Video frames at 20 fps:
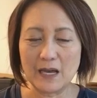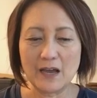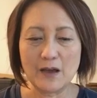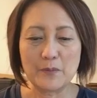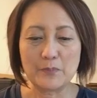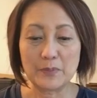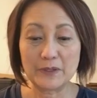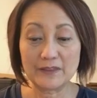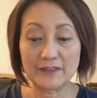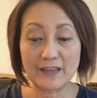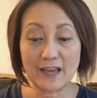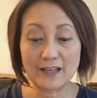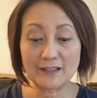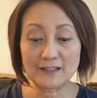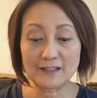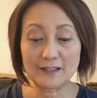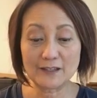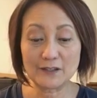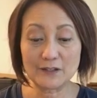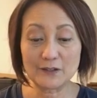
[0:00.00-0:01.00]
But that's a
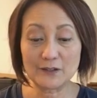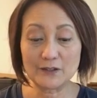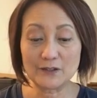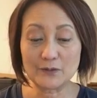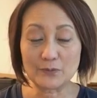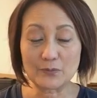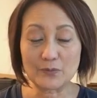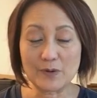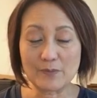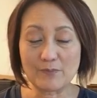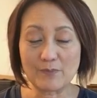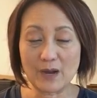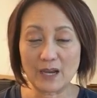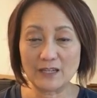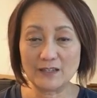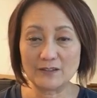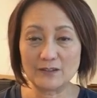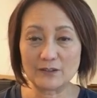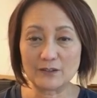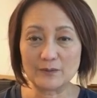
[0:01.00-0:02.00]
good
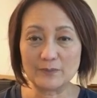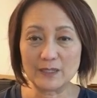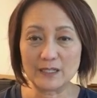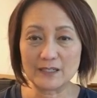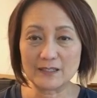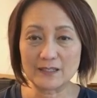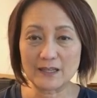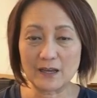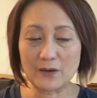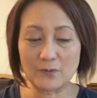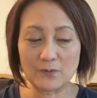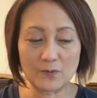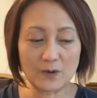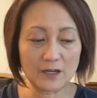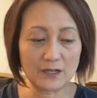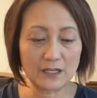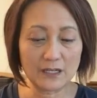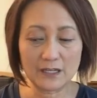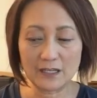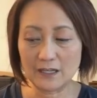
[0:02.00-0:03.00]
reminder because I want to
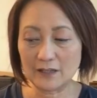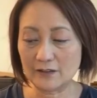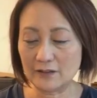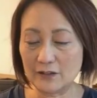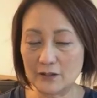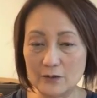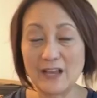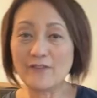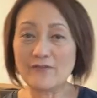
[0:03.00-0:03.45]
ink those.